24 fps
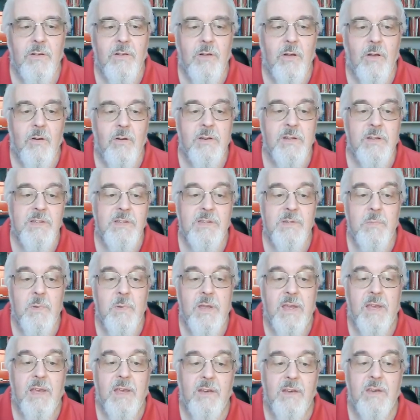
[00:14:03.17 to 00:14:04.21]
God is
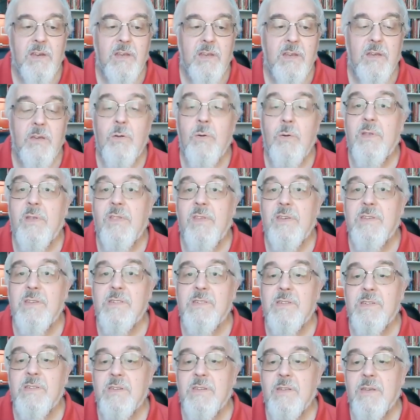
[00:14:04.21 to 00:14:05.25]
speaking to you in
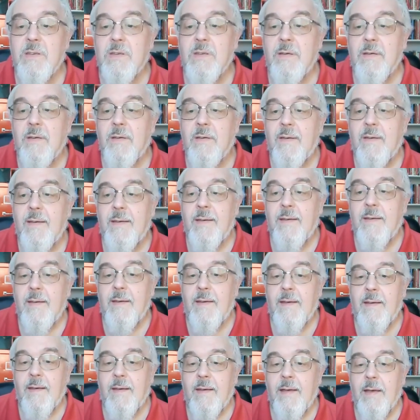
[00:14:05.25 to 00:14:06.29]
this
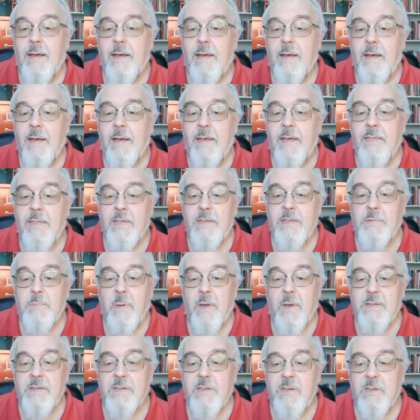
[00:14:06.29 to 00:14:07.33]
uh, in this
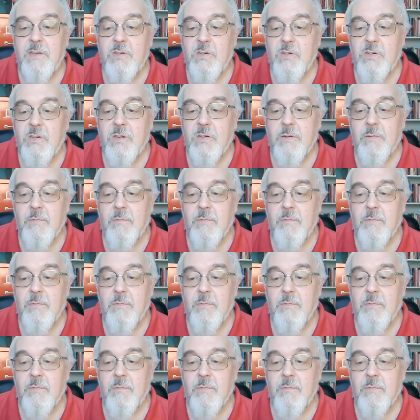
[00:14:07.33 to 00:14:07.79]
passage?